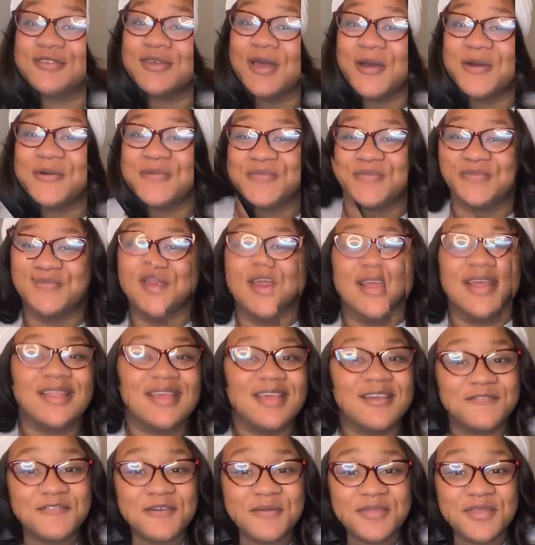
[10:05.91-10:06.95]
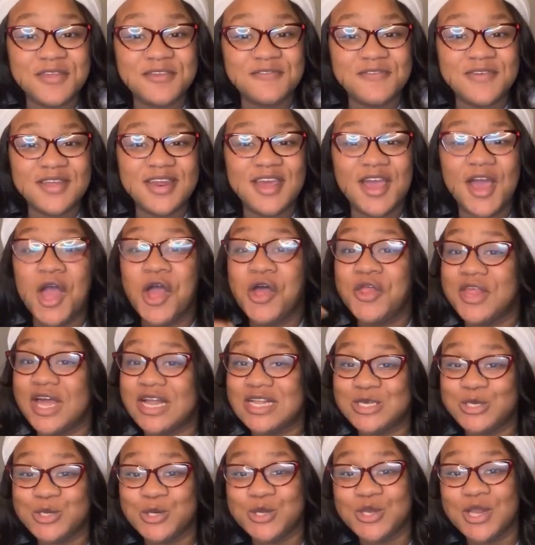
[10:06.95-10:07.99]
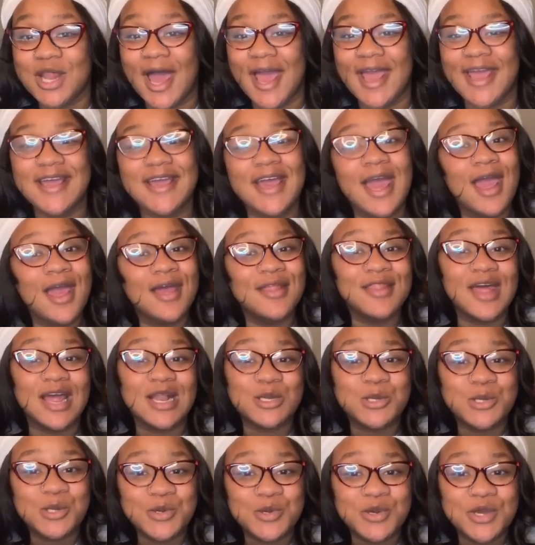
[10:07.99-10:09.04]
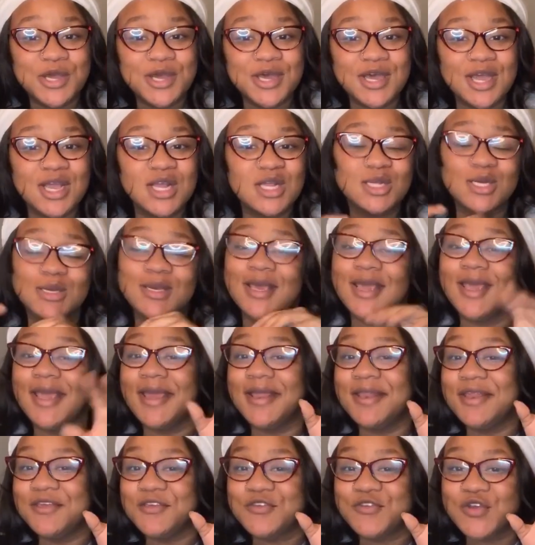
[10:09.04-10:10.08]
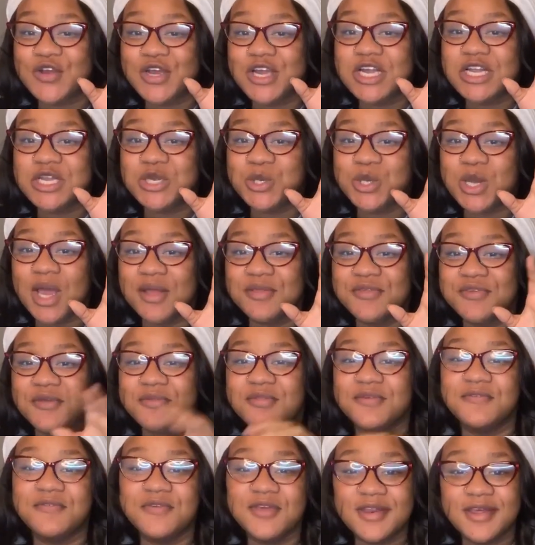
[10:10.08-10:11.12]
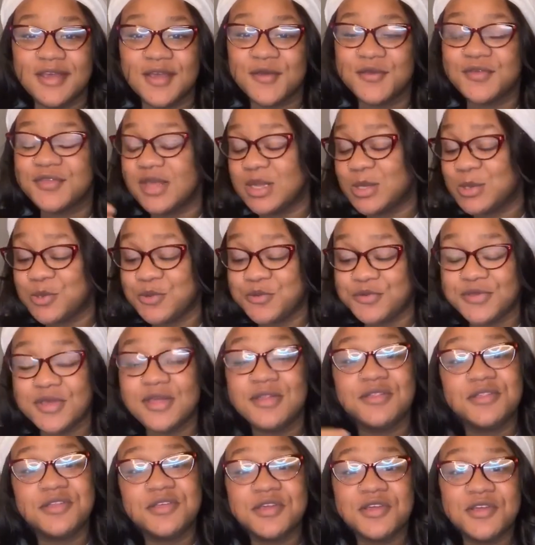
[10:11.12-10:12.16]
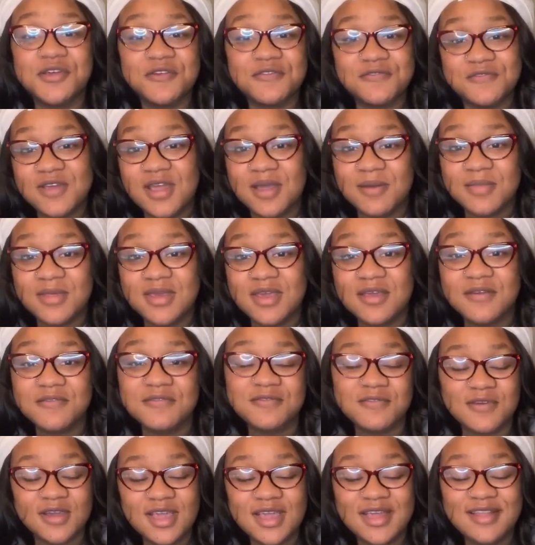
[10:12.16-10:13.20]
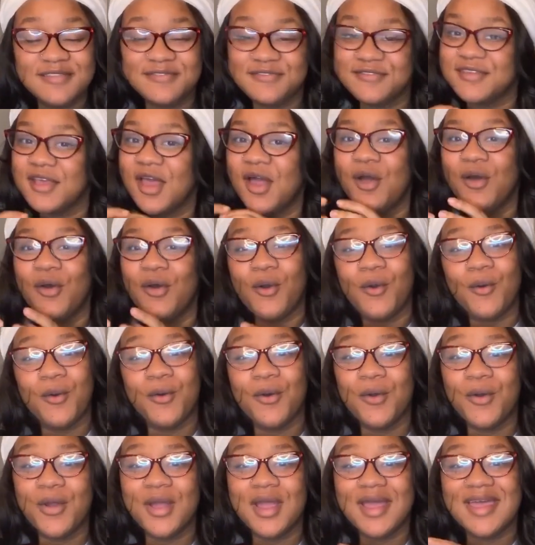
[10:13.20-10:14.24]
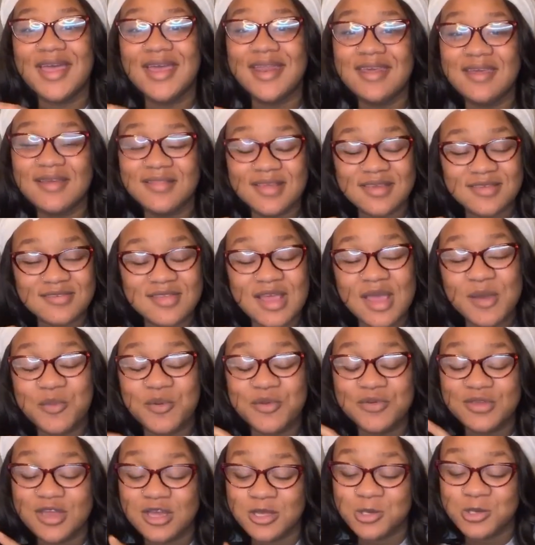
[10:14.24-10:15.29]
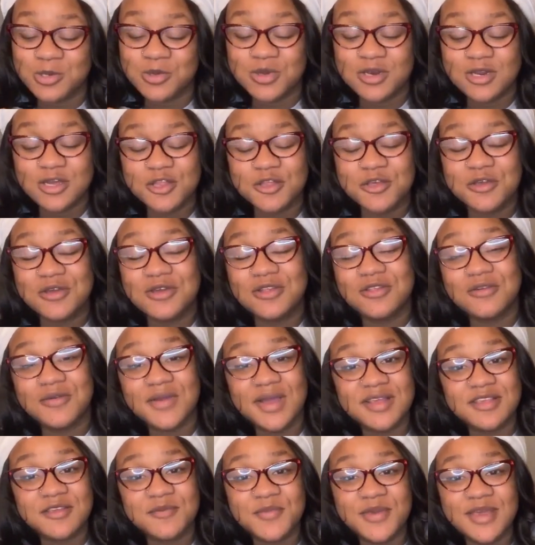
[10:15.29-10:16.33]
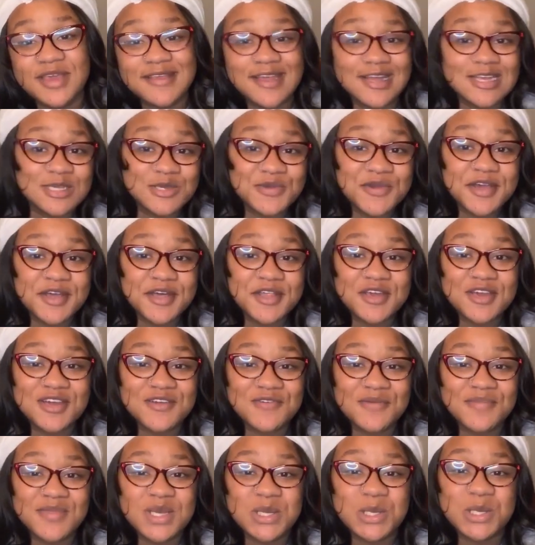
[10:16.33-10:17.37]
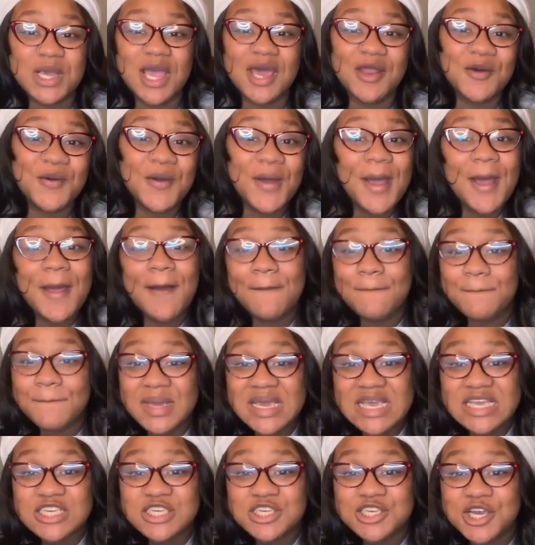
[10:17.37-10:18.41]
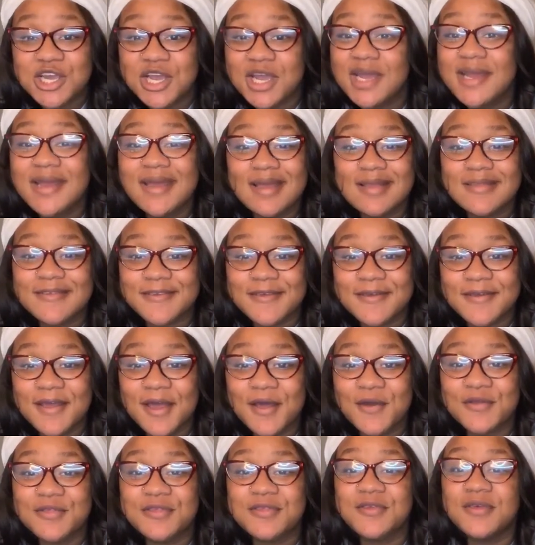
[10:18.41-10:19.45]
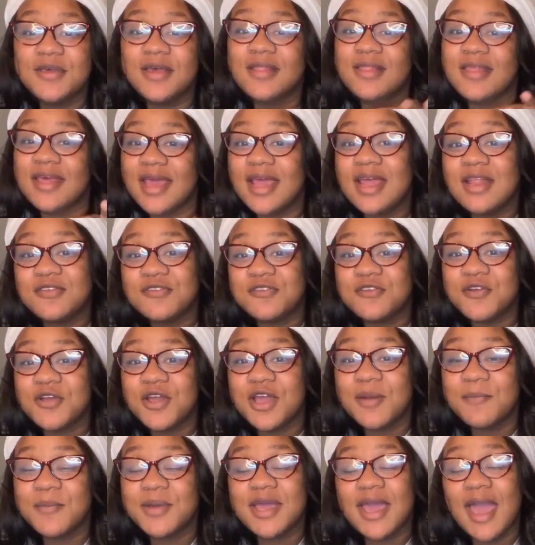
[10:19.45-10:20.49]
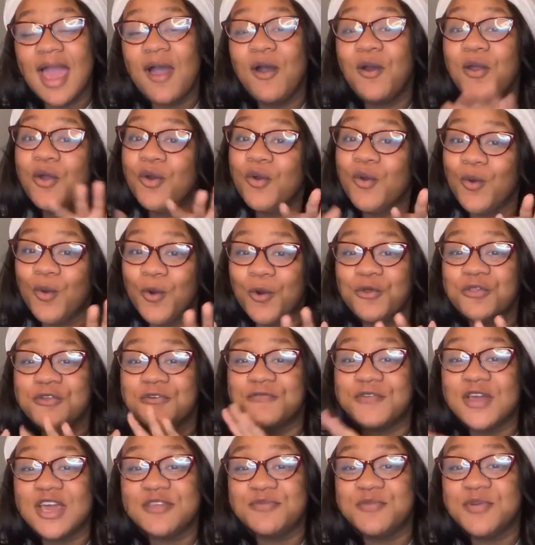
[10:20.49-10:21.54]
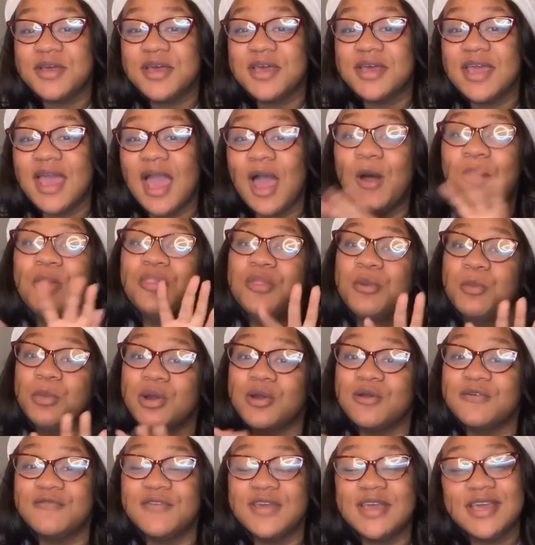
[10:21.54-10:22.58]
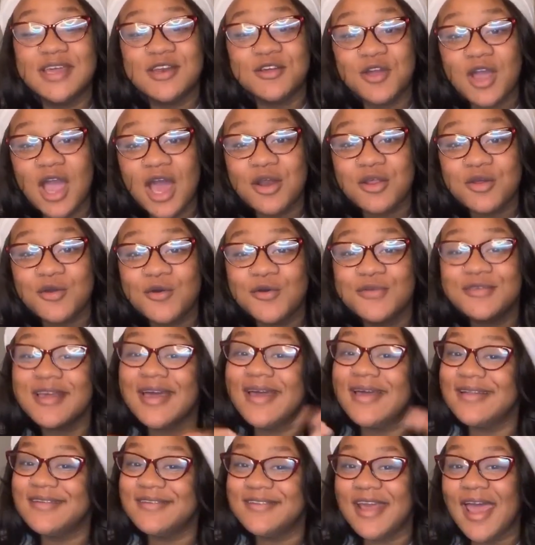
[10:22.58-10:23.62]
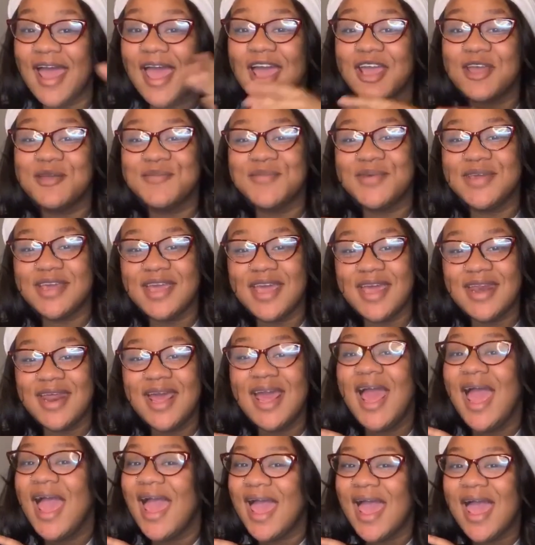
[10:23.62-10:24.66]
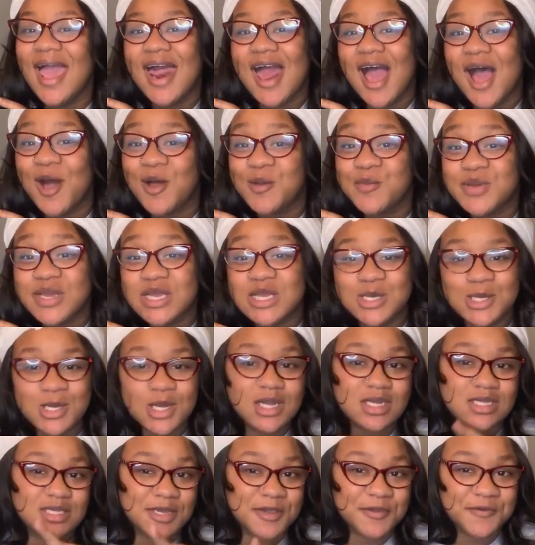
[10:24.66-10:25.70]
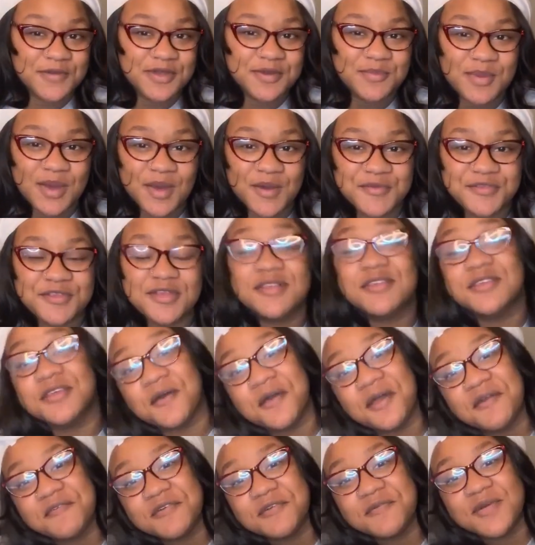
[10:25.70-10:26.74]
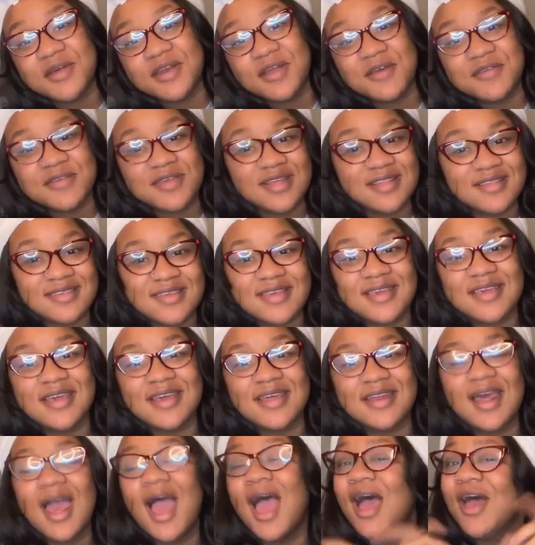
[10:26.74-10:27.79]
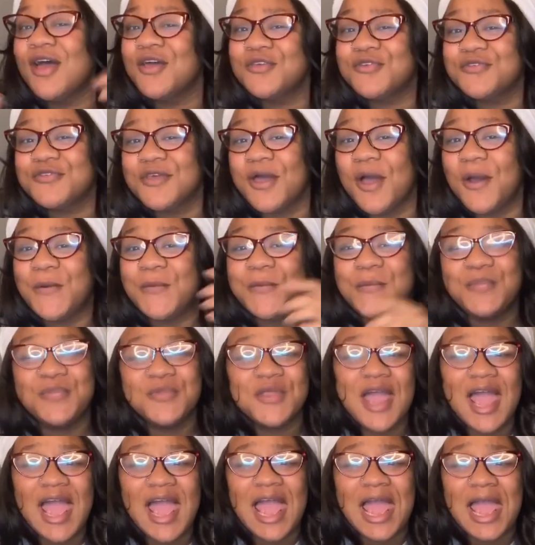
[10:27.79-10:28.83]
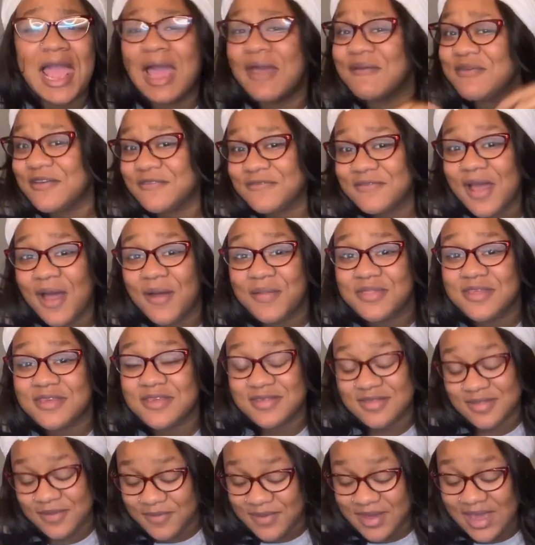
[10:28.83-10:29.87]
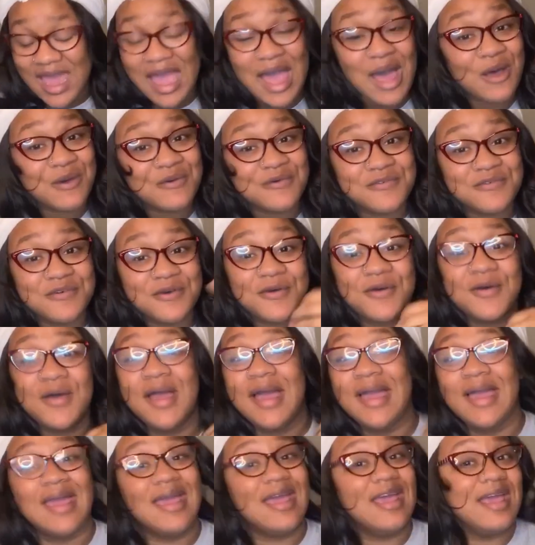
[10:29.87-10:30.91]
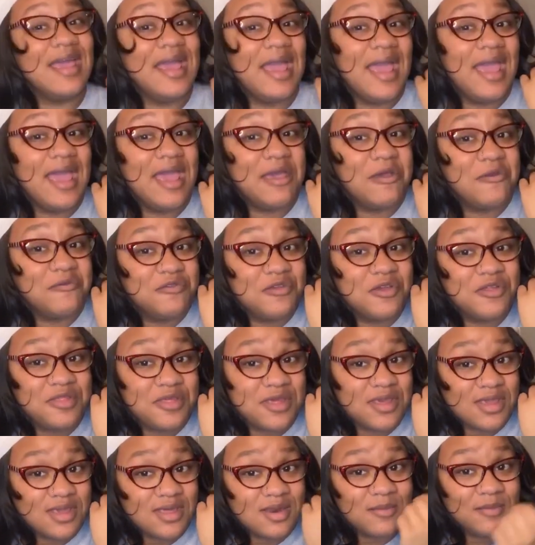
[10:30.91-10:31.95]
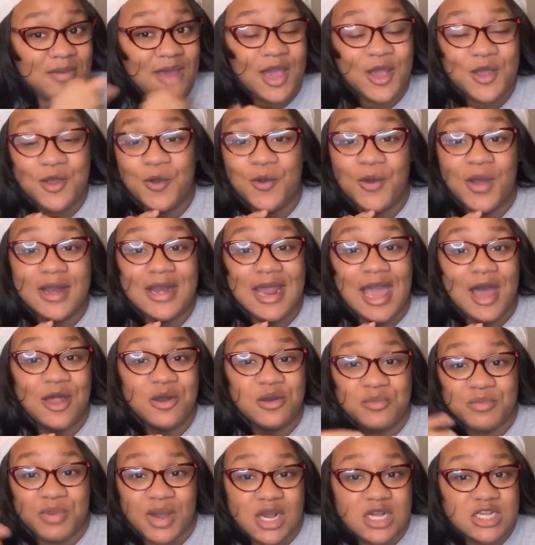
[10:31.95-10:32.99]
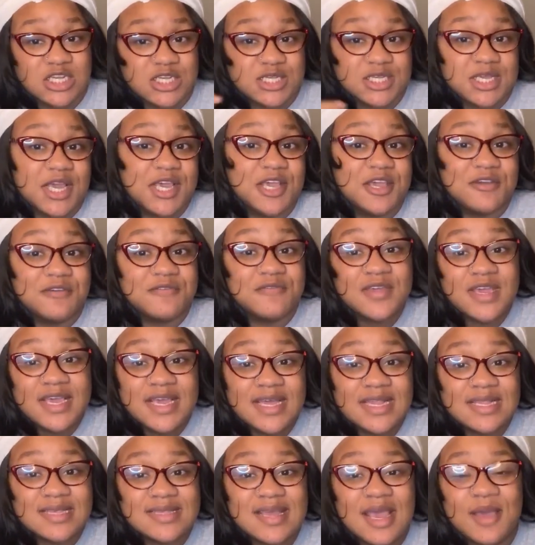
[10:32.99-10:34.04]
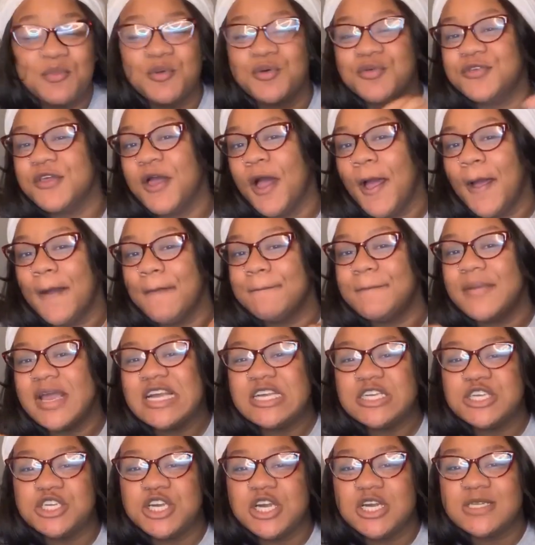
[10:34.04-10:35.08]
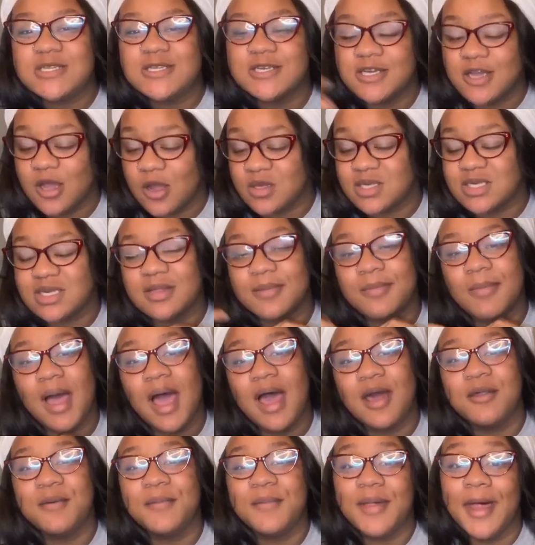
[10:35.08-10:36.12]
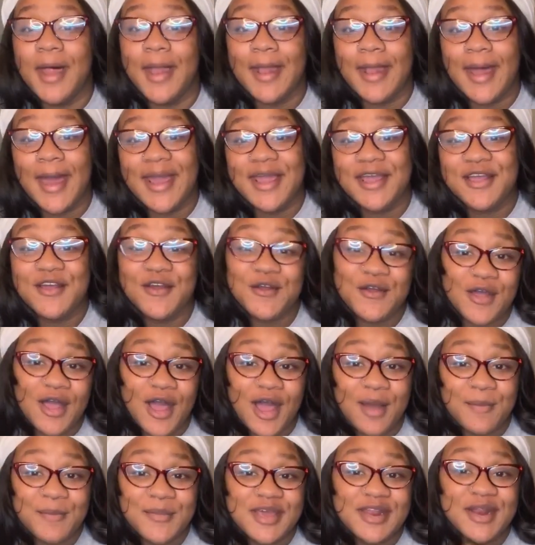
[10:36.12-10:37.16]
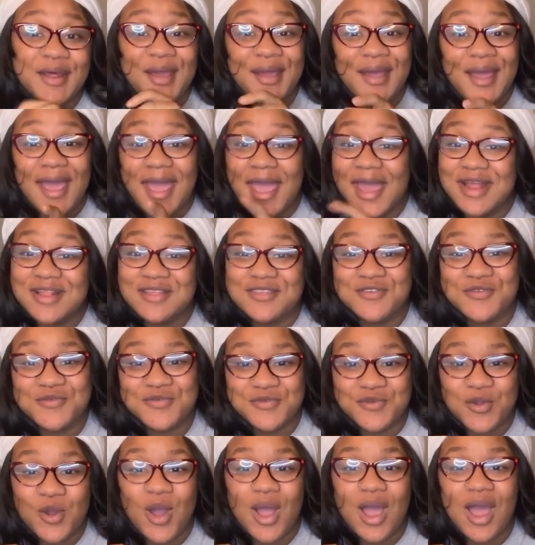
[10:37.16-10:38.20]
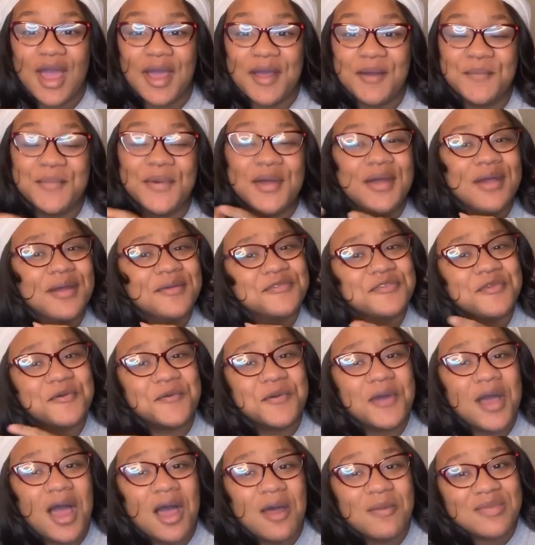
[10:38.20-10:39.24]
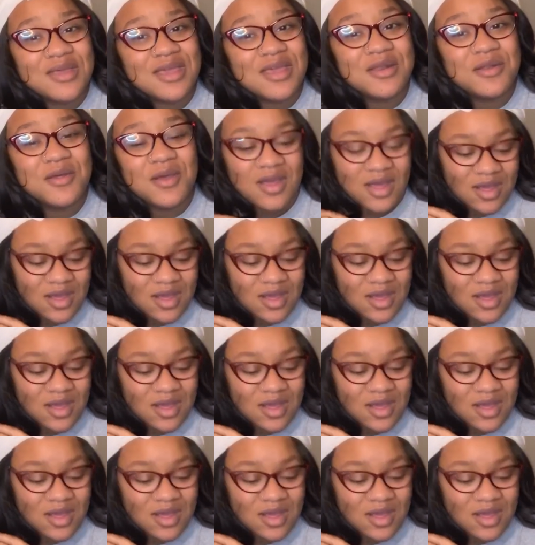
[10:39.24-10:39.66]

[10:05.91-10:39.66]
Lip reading: So anything from this video that you like, that you cooked, any screenshots of the videos that you send to your family and friends, or any of the staples that you include, the recipe that you include from this channel, be sure to go to the Instagram account or the Facebook account, The Broke Vegan Chronicles, tag me in it, and I'll be sure to repost it so everyone else can see it. So, if you found this to be helpful, if you're thinking about going out and purchasing your vegan staples, be sure to go to the bottom and like, comment, and subscribe. So comment.